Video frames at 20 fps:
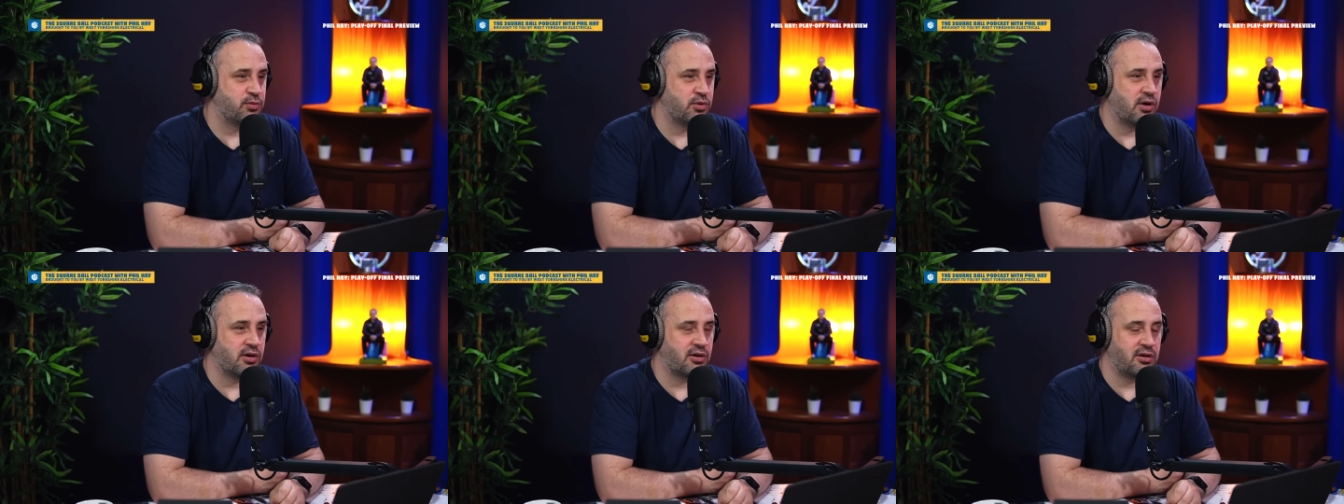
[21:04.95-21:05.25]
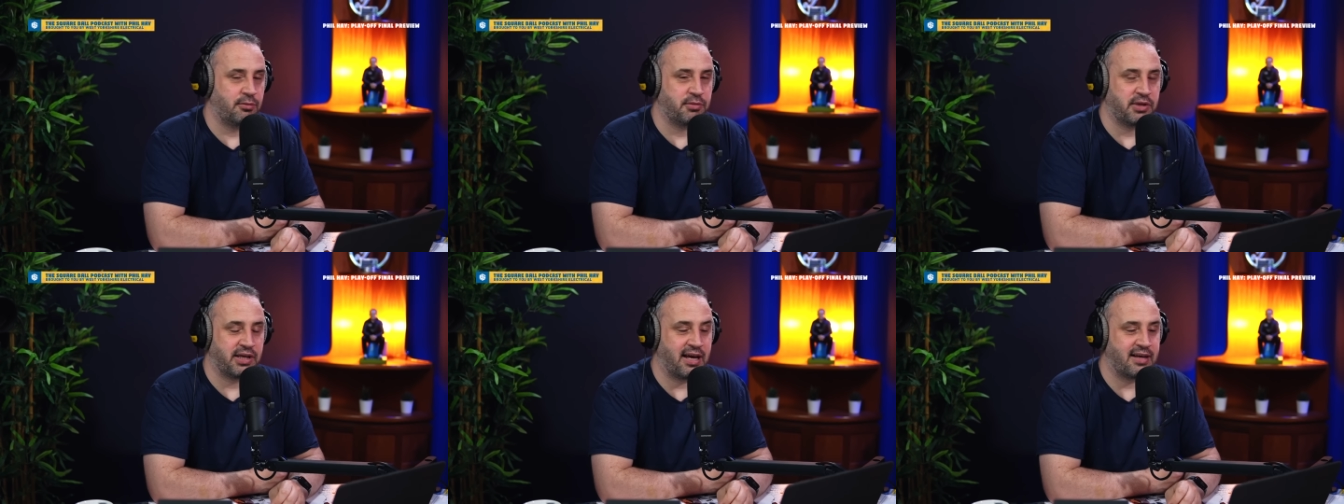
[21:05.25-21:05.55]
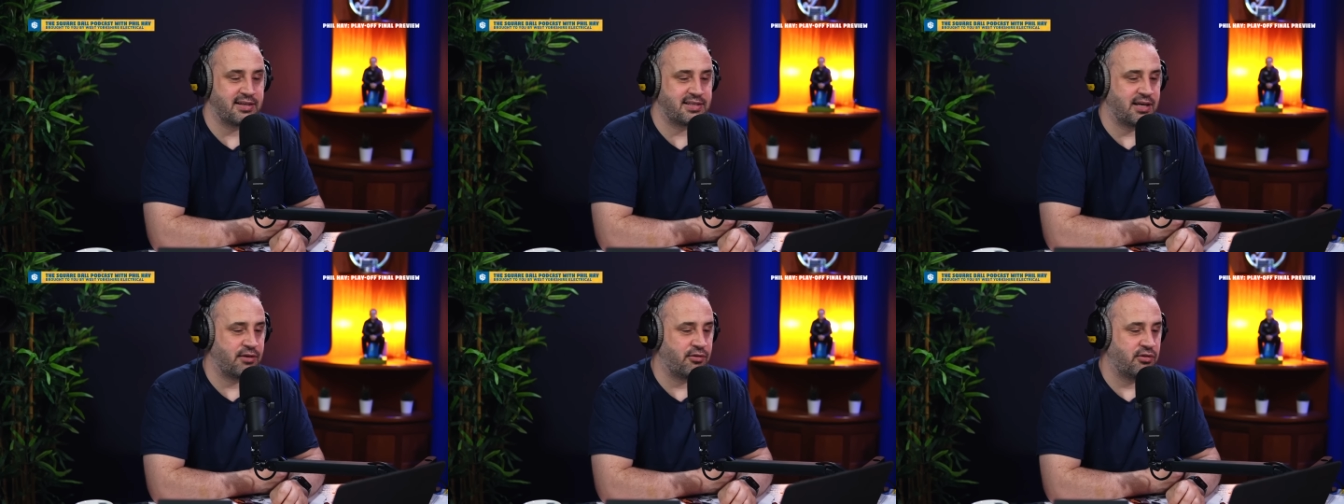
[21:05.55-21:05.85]
We're not a club that
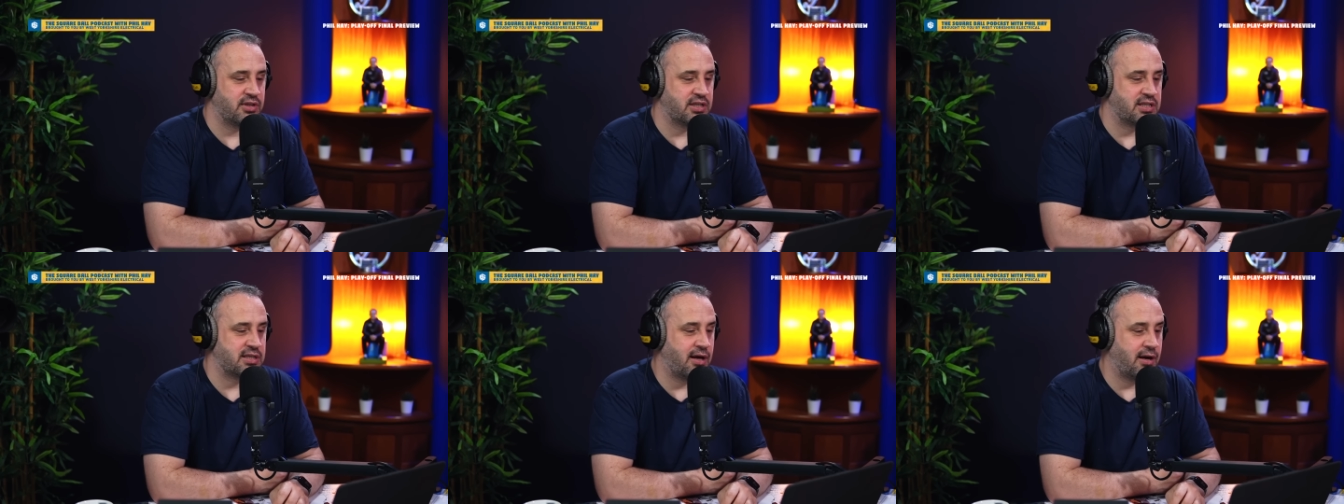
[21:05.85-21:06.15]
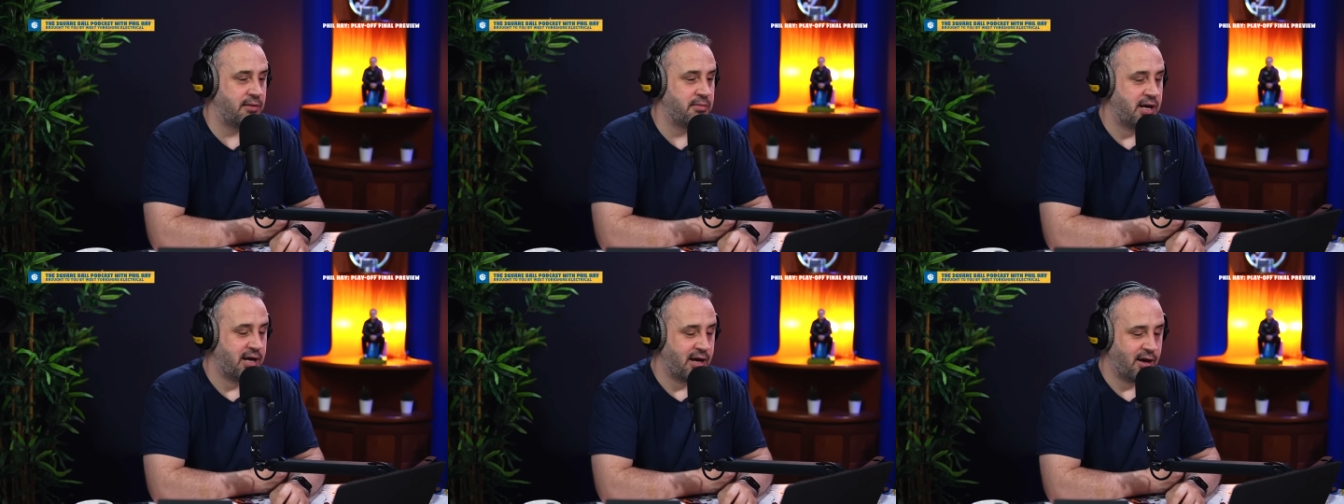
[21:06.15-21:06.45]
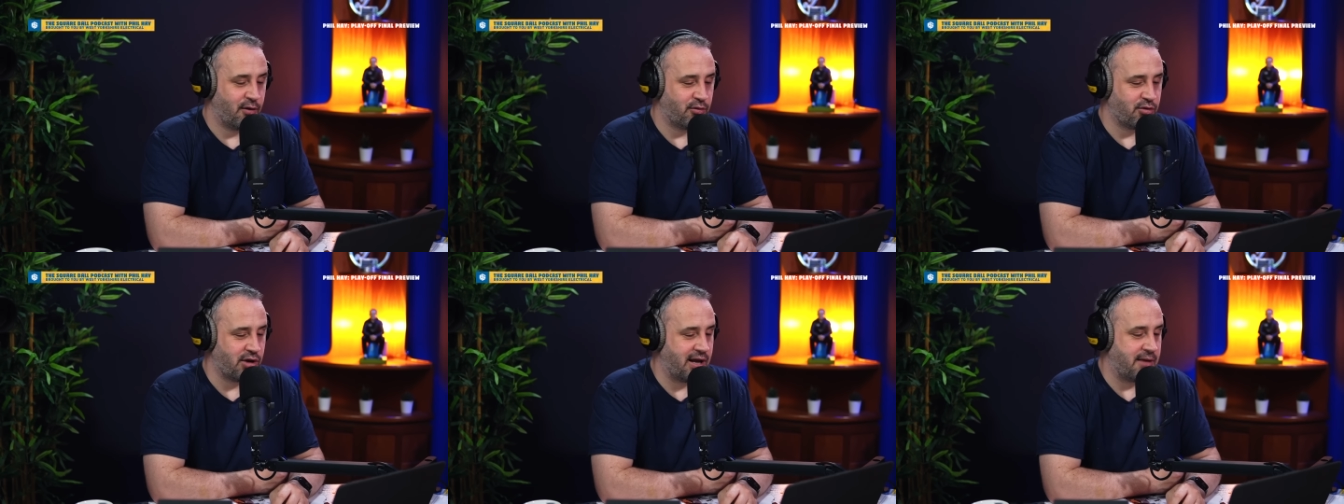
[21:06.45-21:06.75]
gets there all the time.
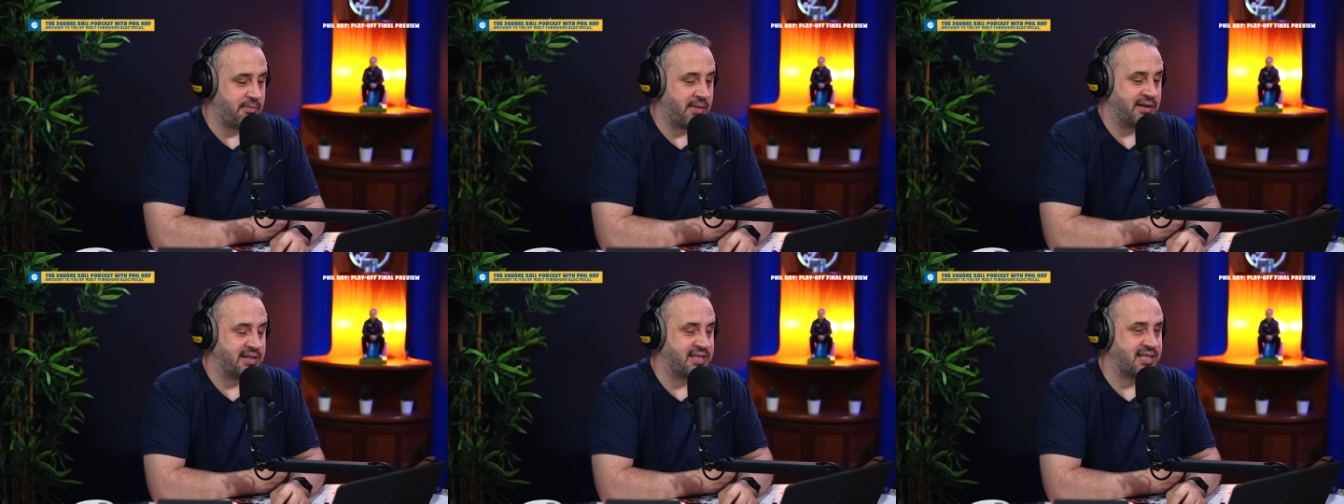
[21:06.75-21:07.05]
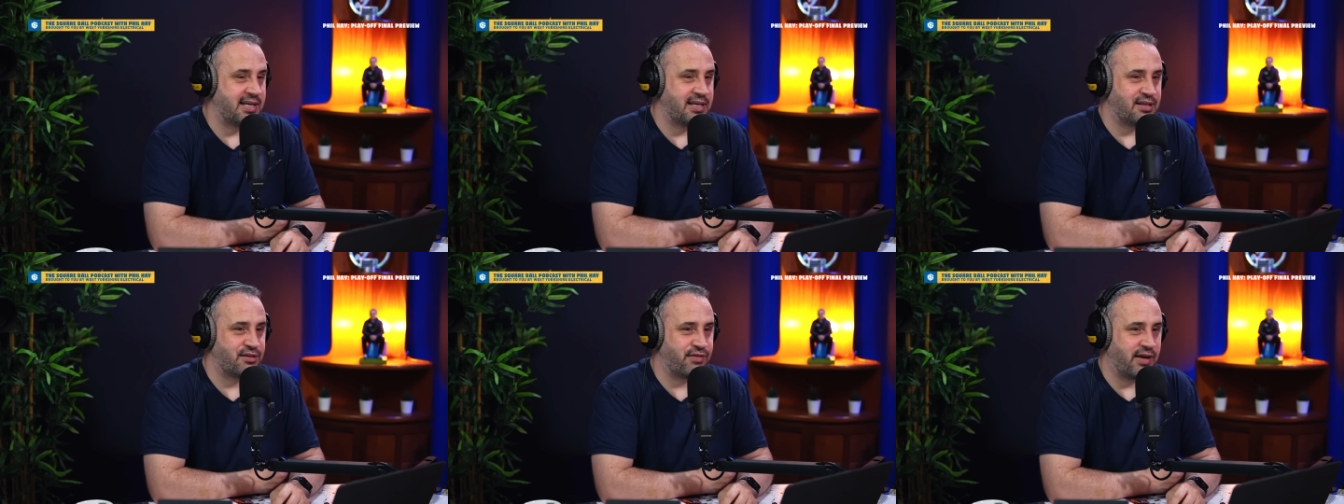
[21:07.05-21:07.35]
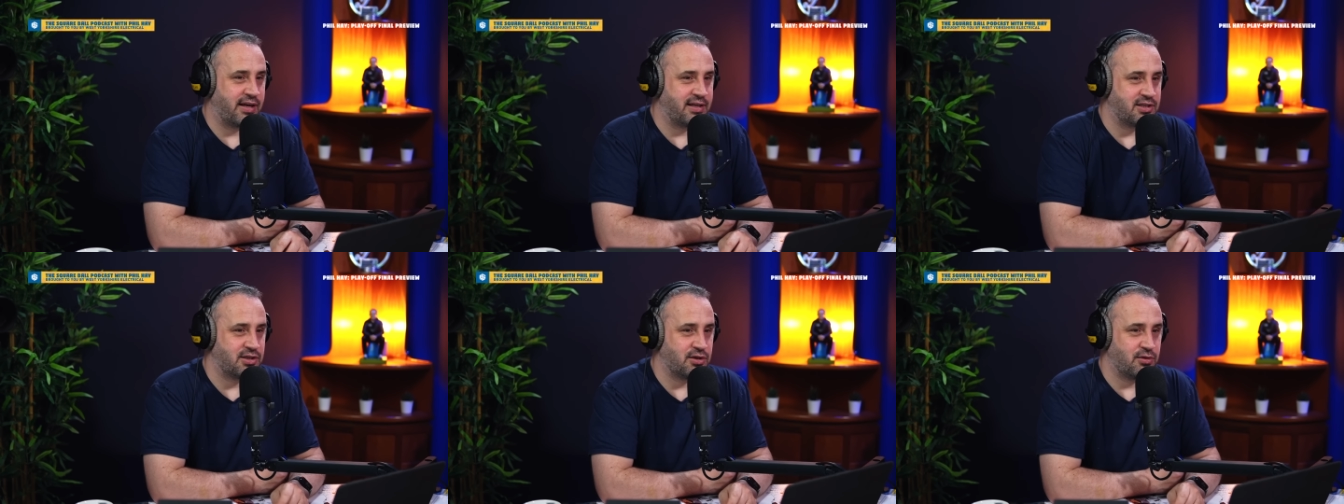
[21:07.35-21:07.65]
We're not like Man City's
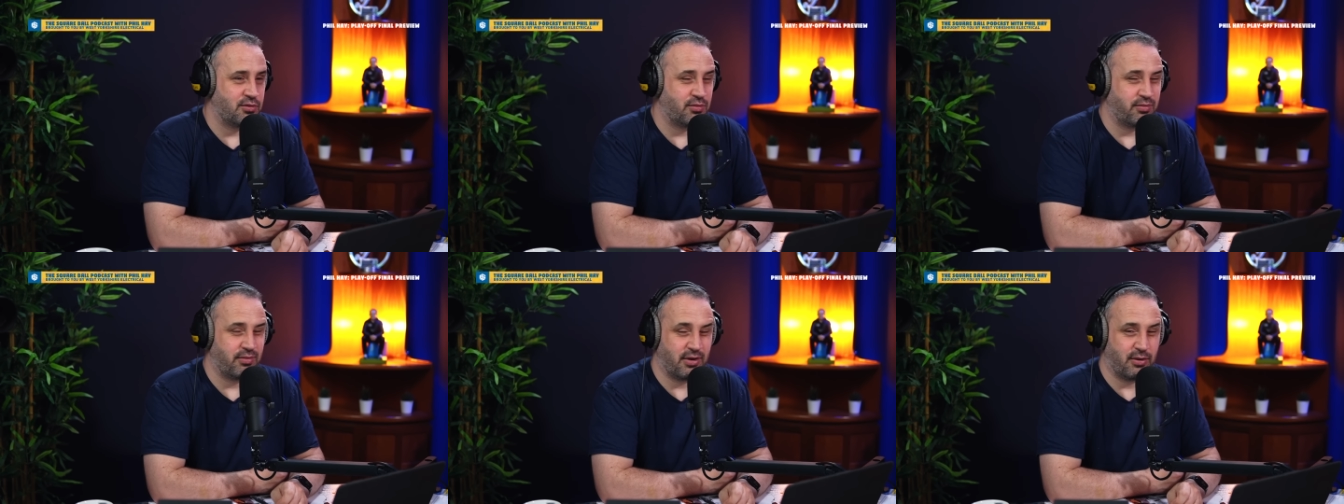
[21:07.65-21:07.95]
fans who